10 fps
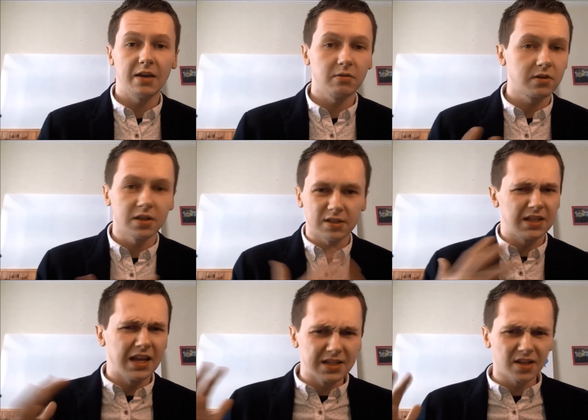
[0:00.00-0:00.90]
because uh,
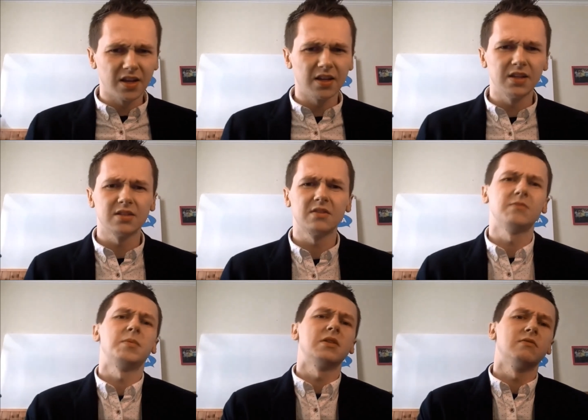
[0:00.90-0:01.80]
the anxiety and stuff
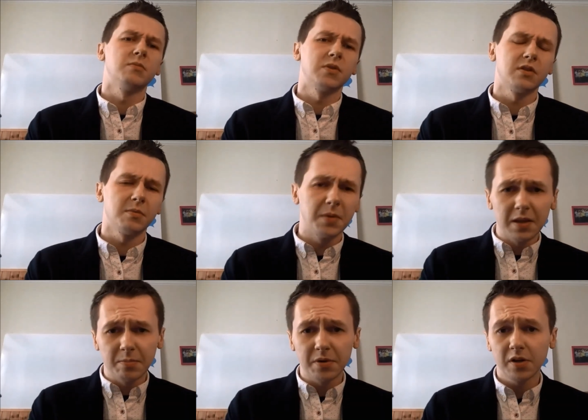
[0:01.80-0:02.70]
being in the room with other
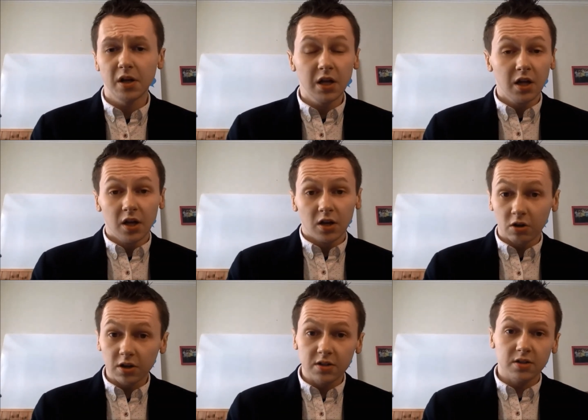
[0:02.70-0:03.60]
people
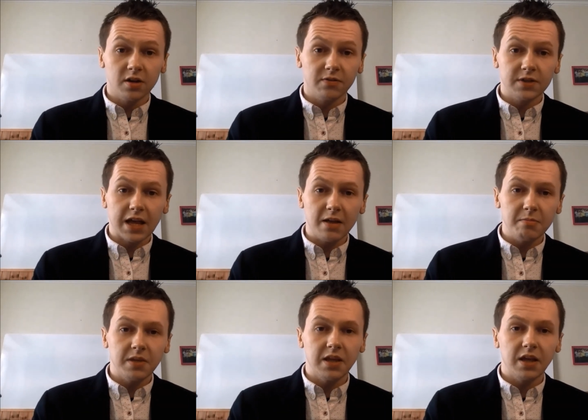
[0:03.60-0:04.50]
couldn't have done enough to help
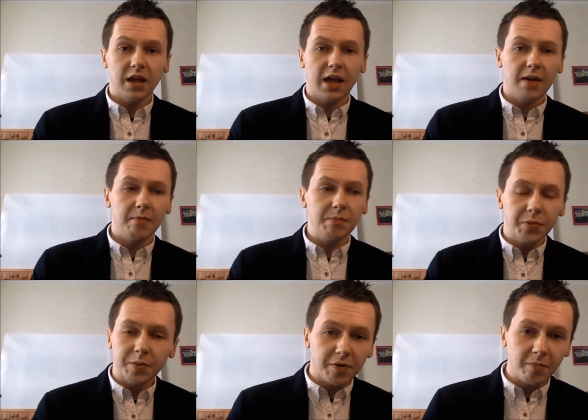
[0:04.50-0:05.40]
me. Um, but
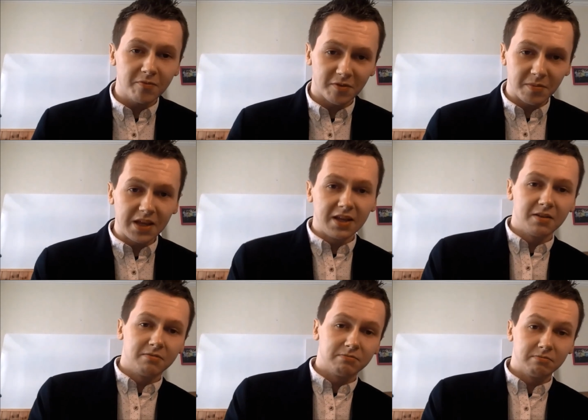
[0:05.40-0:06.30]
the problem for me,
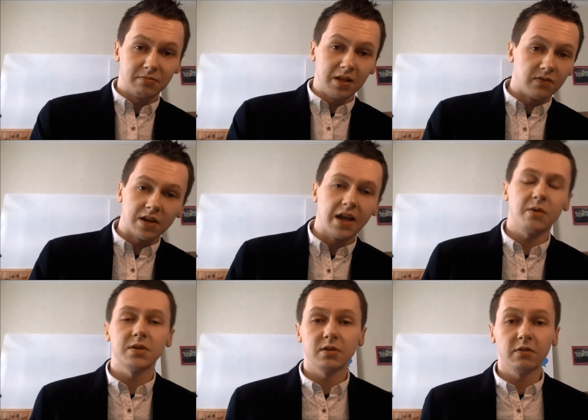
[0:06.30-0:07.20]
even now,
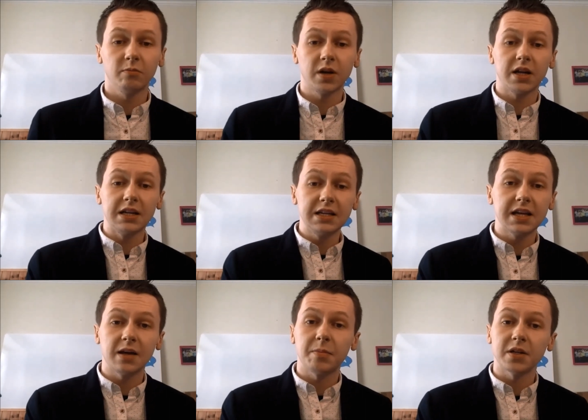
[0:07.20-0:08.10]
is often when I need
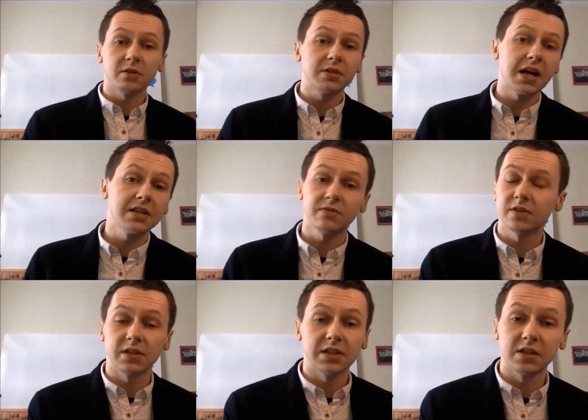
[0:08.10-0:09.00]
help, I don't ask for it
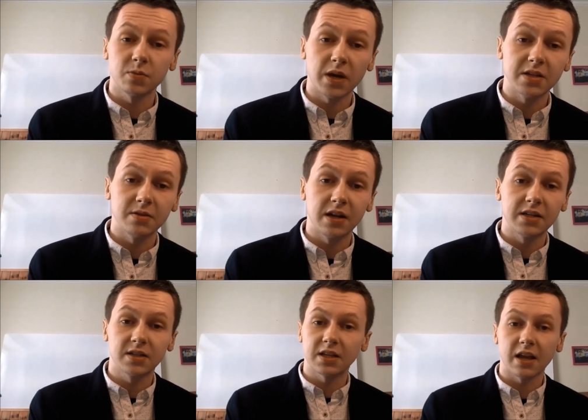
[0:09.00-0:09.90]
until it's way too late
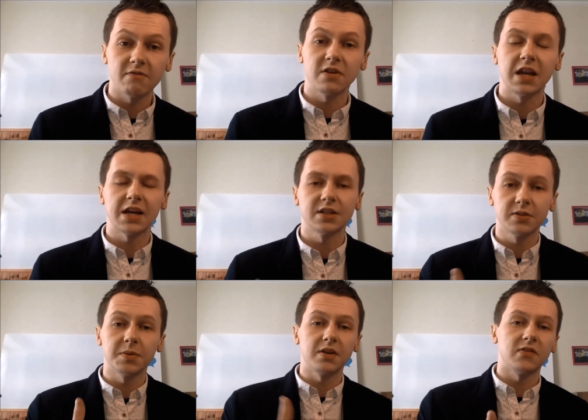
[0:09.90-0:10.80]
because I get really anxious
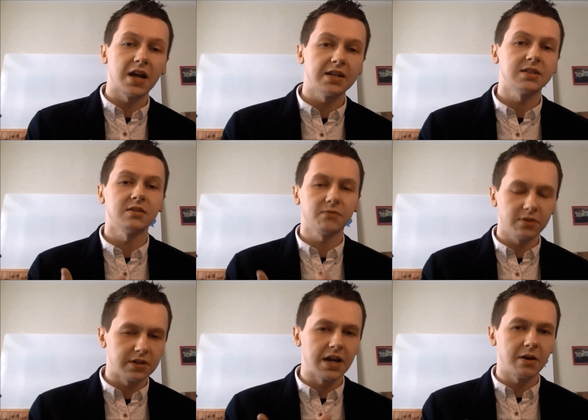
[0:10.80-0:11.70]
about even asking it for
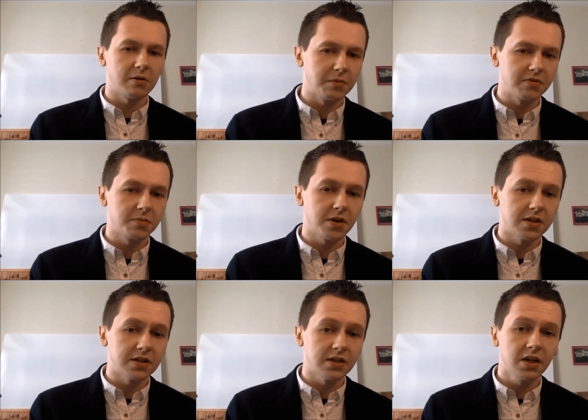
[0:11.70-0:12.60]
it and how it would be responded to.